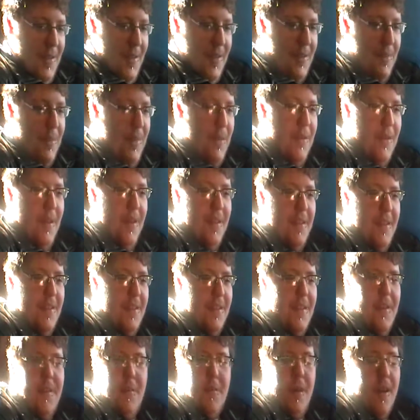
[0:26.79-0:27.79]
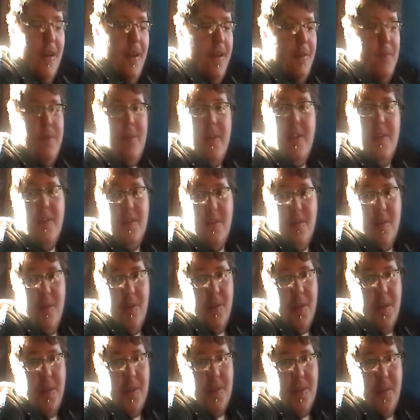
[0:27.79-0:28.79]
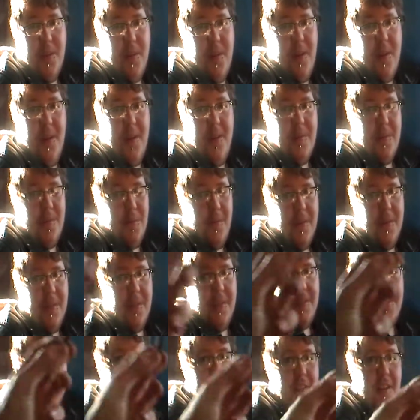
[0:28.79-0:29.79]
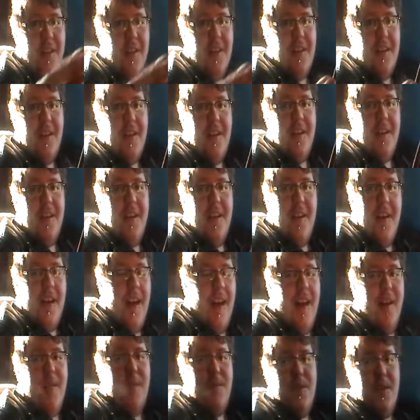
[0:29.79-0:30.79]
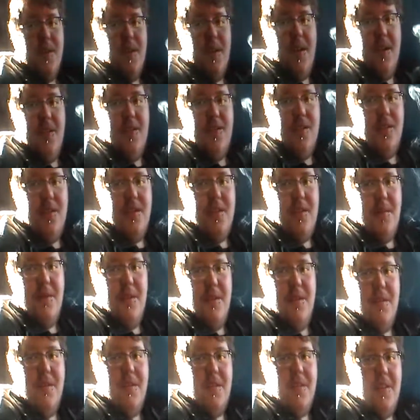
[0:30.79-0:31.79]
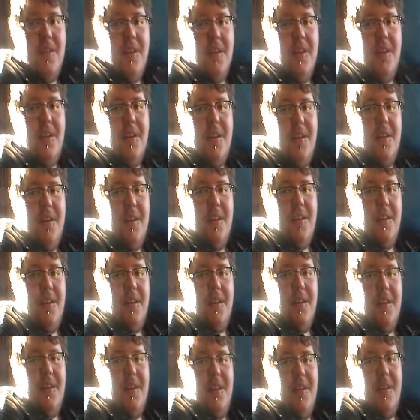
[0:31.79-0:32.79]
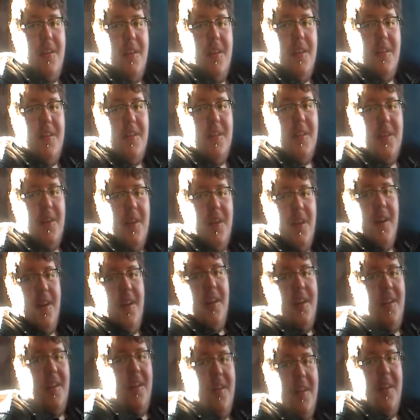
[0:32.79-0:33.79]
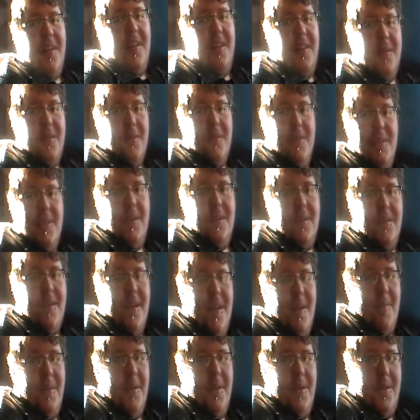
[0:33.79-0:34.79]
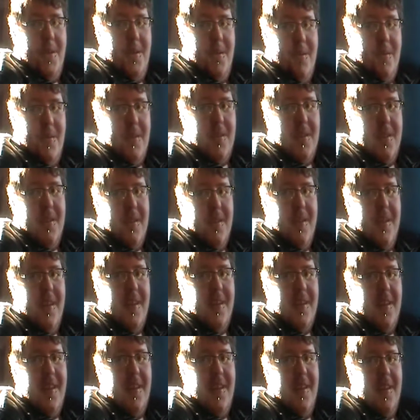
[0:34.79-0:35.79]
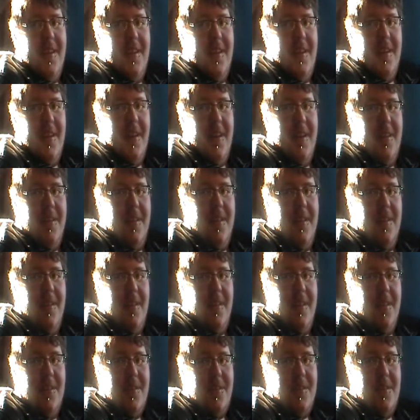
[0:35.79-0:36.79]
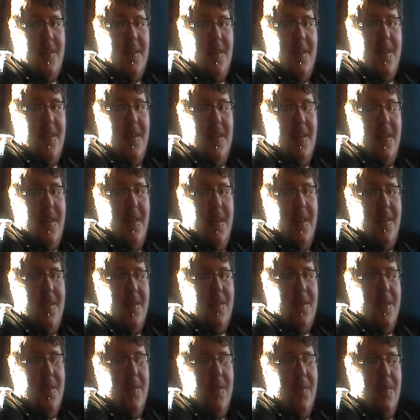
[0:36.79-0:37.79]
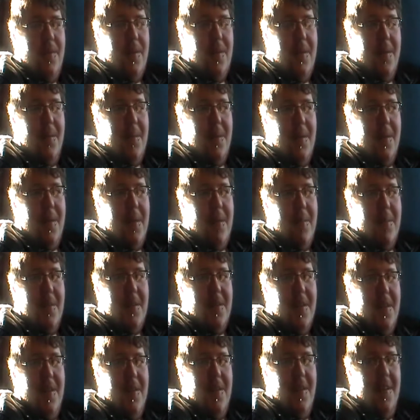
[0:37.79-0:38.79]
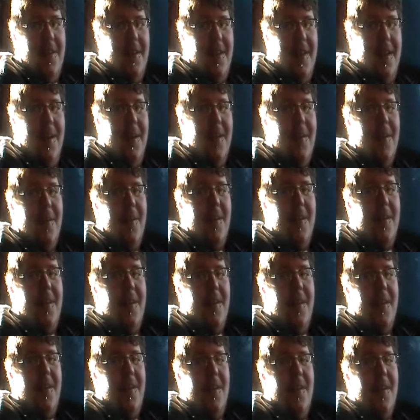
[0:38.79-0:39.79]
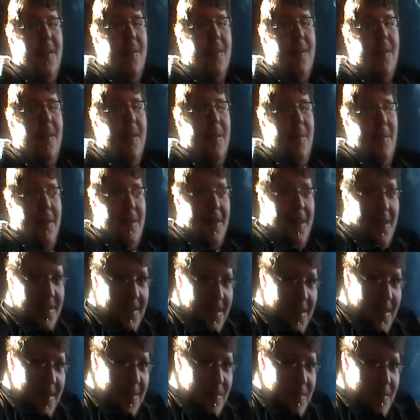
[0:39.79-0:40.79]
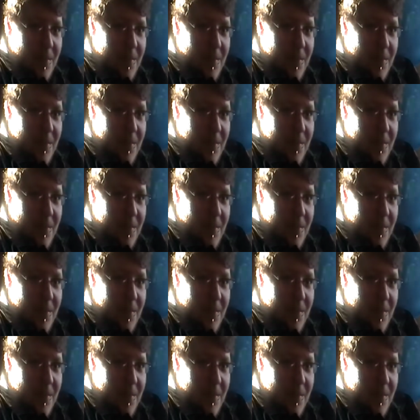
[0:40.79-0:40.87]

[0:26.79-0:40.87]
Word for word: smoking this. Well, he's smoking a cigar. I'm smoking a cigarette. After I just smoked a cigar and a really crappy Cuban cigarette, and then this. And so, if you don't think I'm retarded now, well, let me tell you.